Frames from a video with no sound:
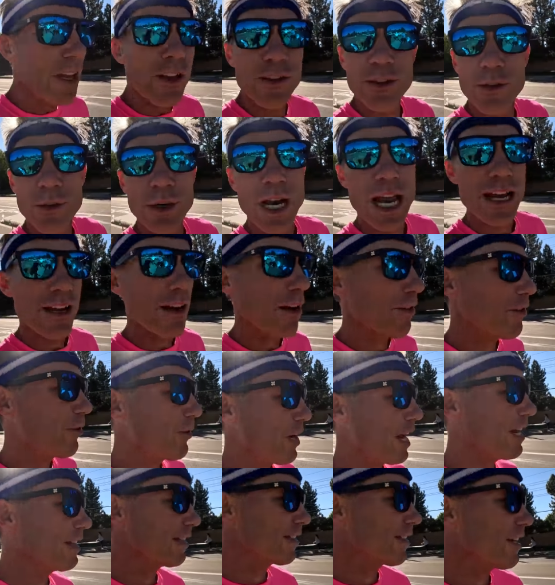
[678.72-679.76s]
So when I go
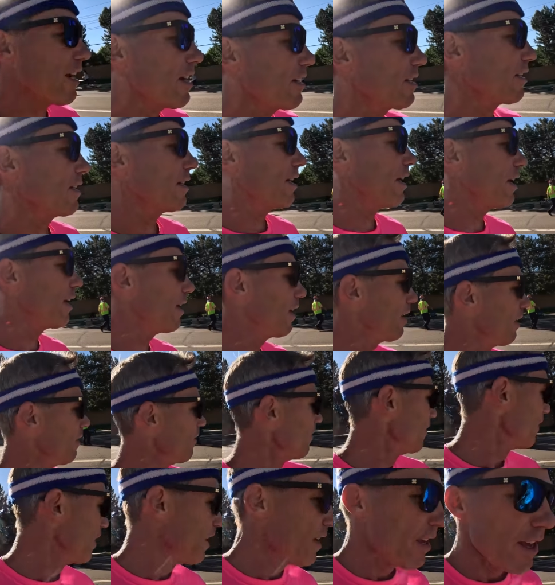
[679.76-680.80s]
through aid station,
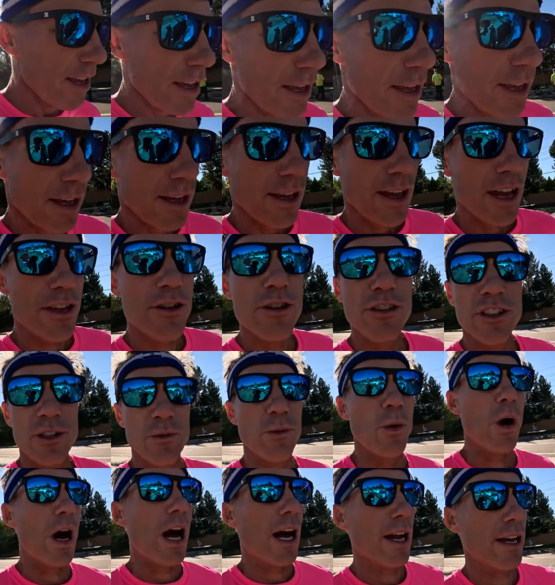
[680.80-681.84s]
I usually
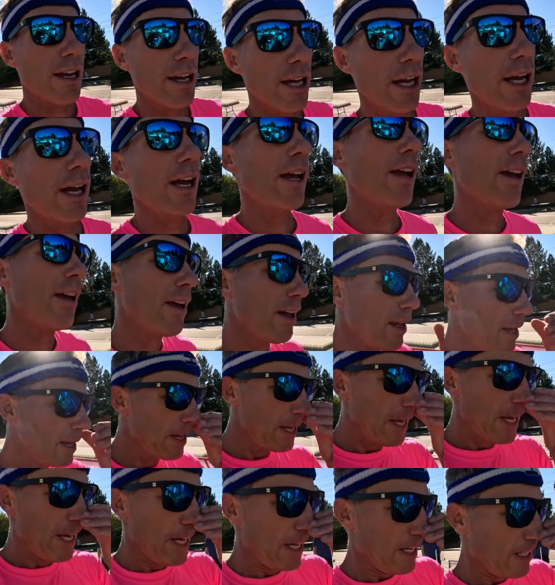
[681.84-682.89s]
walk.
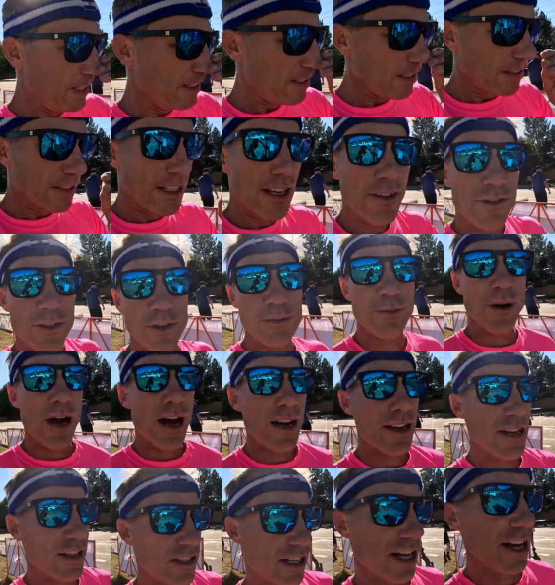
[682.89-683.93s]
This gives your
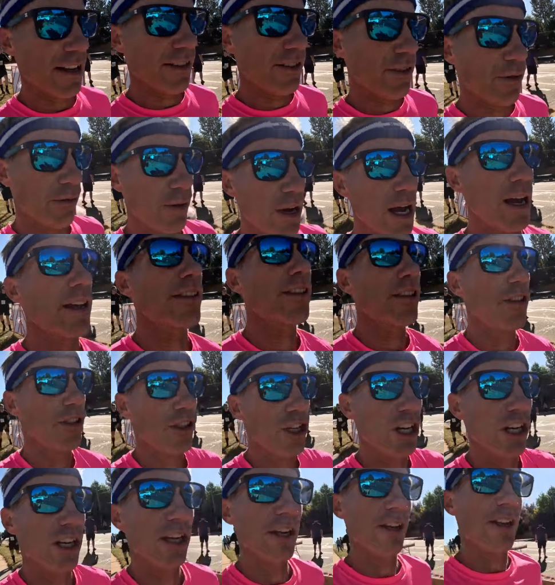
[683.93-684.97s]
body a chance to rest and
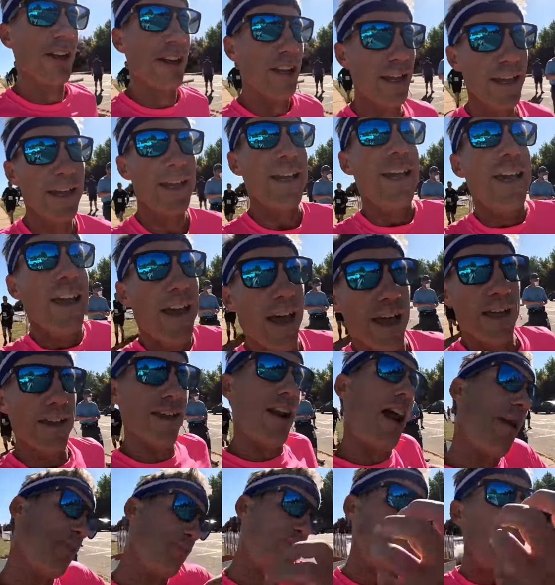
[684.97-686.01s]
chill, and
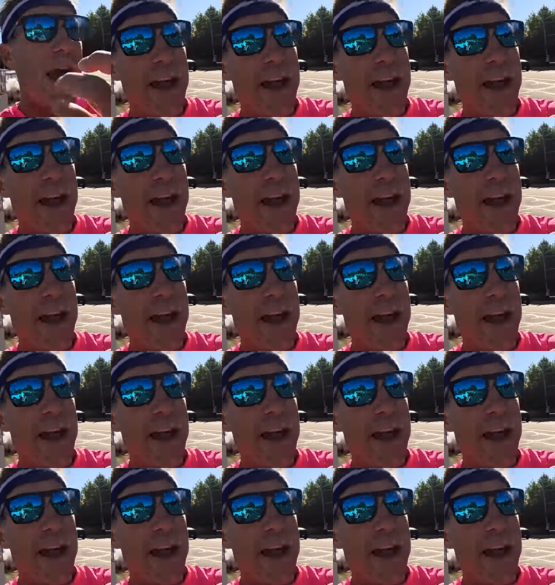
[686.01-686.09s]
you're not